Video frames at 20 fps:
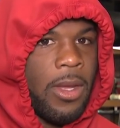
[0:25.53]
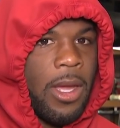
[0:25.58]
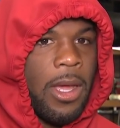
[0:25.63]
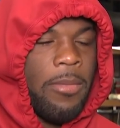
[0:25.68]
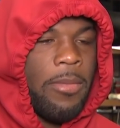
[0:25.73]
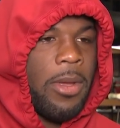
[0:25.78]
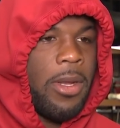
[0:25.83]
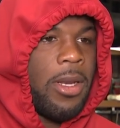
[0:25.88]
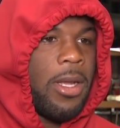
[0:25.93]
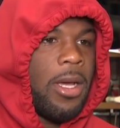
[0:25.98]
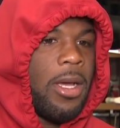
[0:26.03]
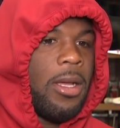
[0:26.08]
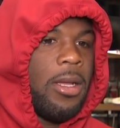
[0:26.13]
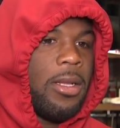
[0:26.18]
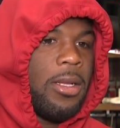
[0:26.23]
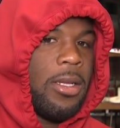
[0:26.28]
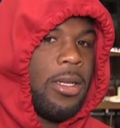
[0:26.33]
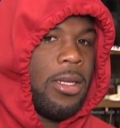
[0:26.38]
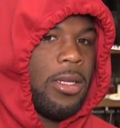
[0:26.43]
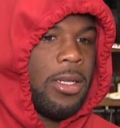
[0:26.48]
happy on him? I mean,
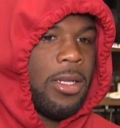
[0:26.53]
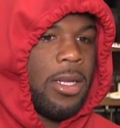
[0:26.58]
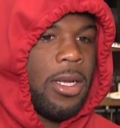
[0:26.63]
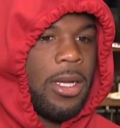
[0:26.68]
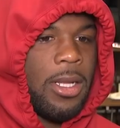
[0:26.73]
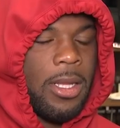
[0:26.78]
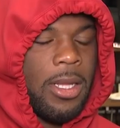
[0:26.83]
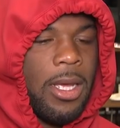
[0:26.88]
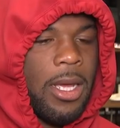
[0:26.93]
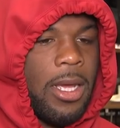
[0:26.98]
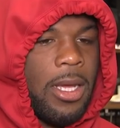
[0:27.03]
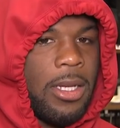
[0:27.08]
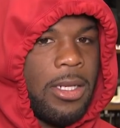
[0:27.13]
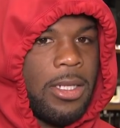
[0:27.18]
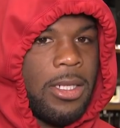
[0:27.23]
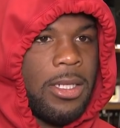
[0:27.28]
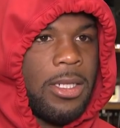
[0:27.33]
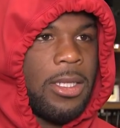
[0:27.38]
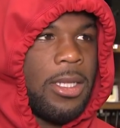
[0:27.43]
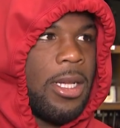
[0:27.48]
not that.
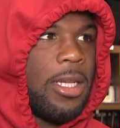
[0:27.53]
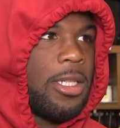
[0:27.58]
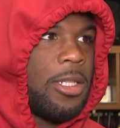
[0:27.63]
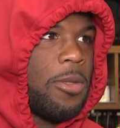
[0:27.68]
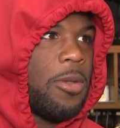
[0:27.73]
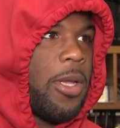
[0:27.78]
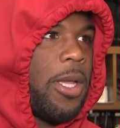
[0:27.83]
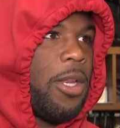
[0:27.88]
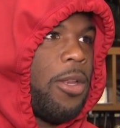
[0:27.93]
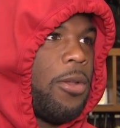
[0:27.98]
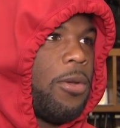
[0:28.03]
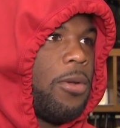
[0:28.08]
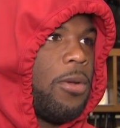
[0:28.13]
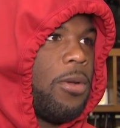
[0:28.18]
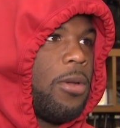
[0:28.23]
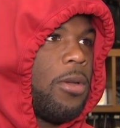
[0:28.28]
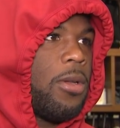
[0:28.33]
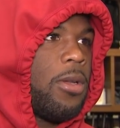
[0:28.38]
It's just that's what they do.